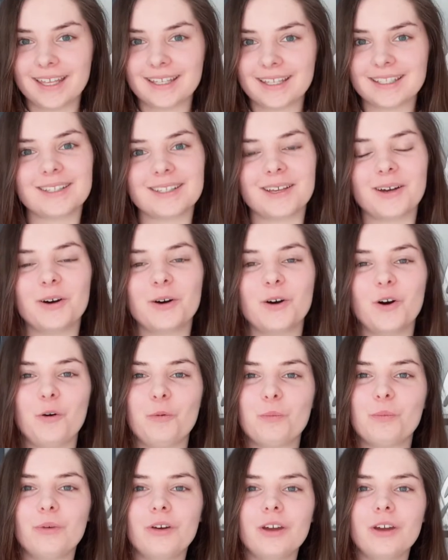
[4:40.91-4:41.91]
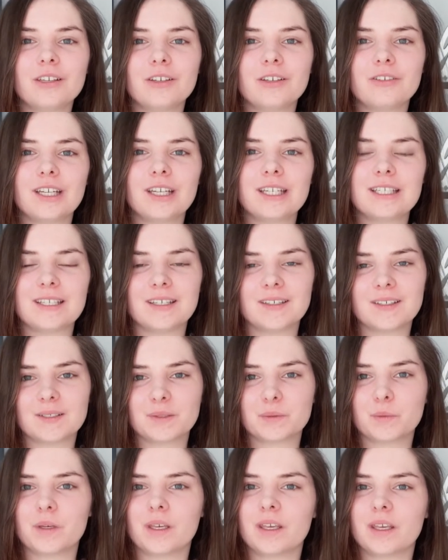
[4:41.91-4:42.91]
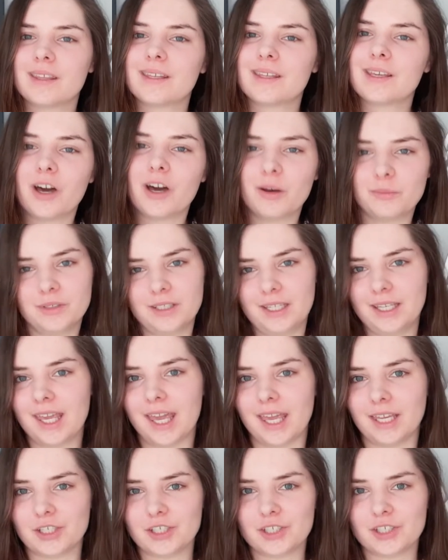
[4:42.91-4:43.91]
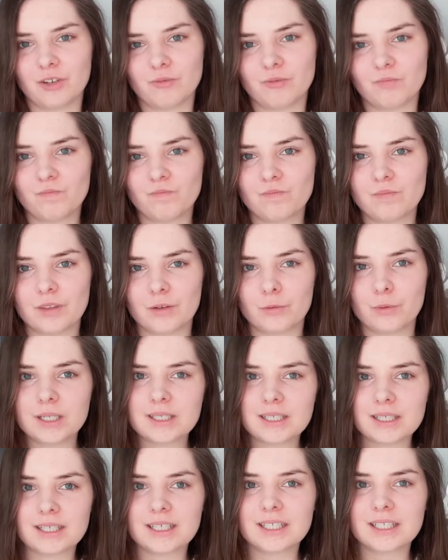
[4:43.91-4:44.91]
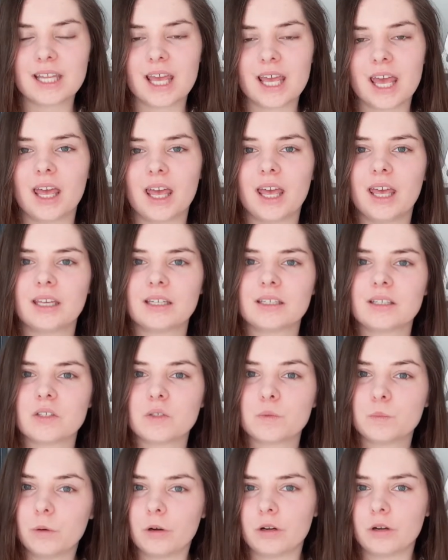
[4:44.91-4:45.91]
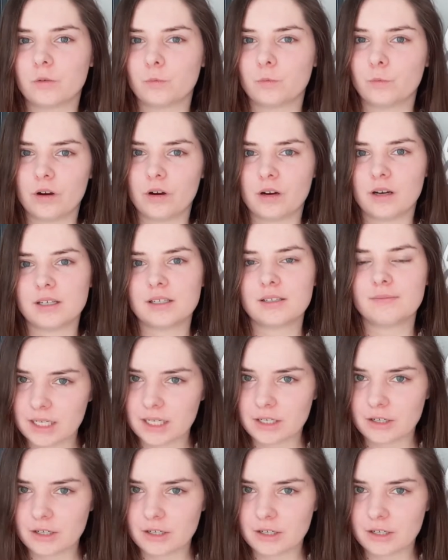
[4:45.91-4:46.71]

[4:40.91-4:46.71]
So Mercury deals with communication, the written and spoken word,